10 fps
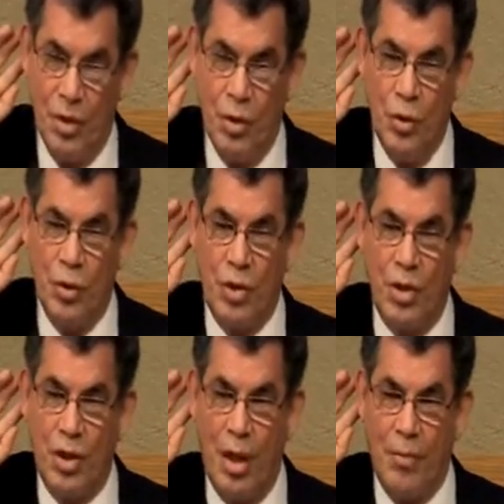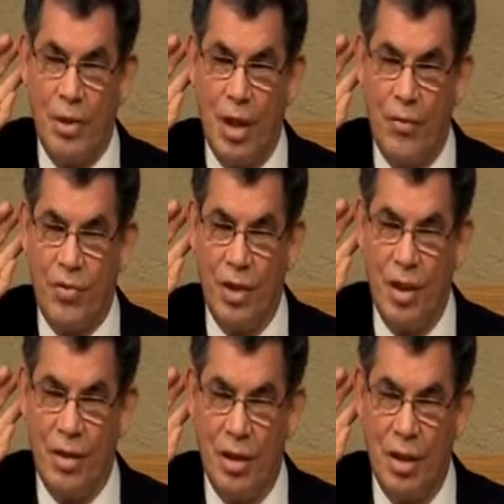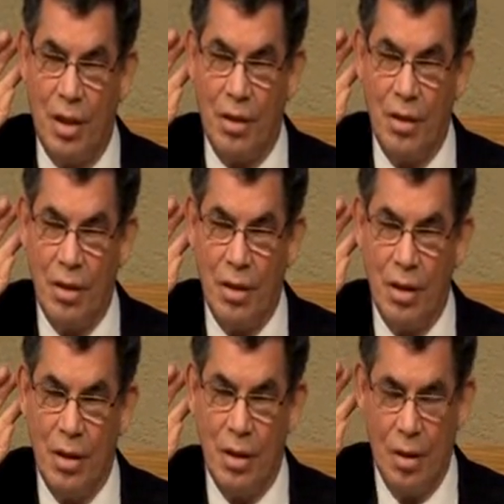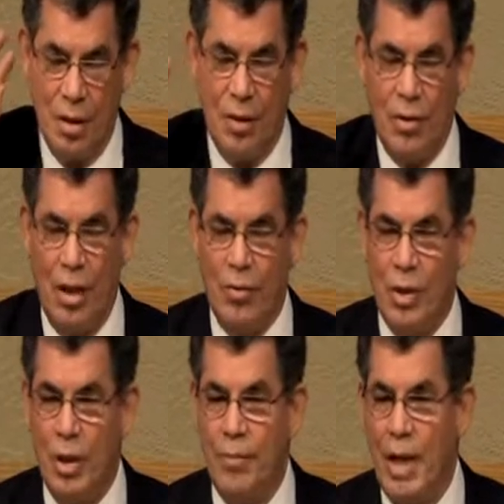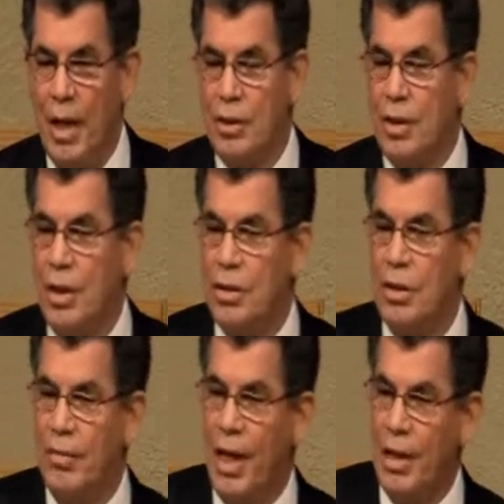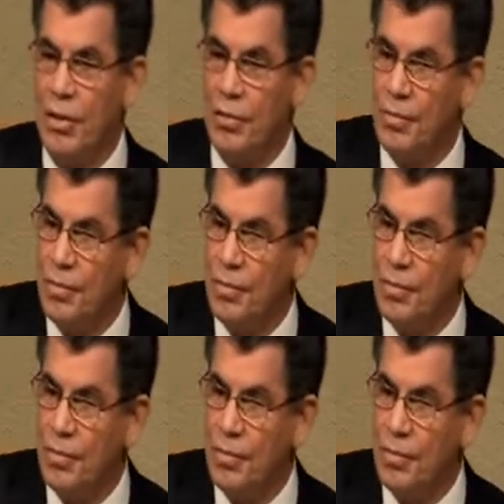Do cucumbers have seeds in it? All right, what about a tomato?